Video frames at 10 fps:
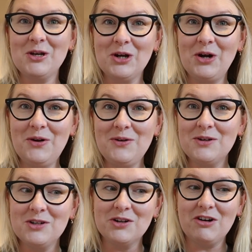you
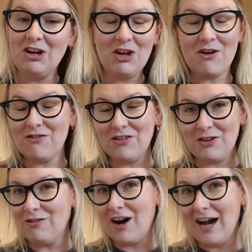know, you're along for
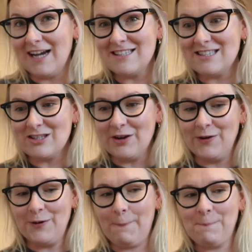the ride.
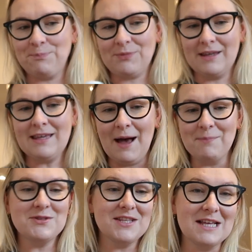So
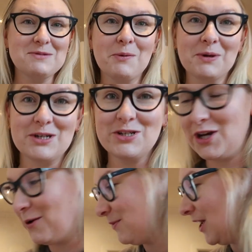yeah, so that's what we're gonna
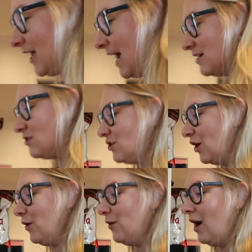do. Okay, so
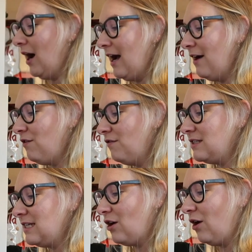I have
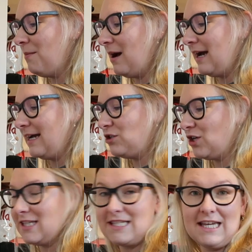obviously got my
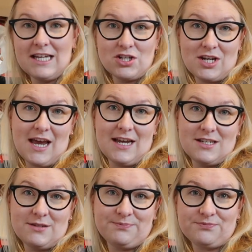trusty KitchenAid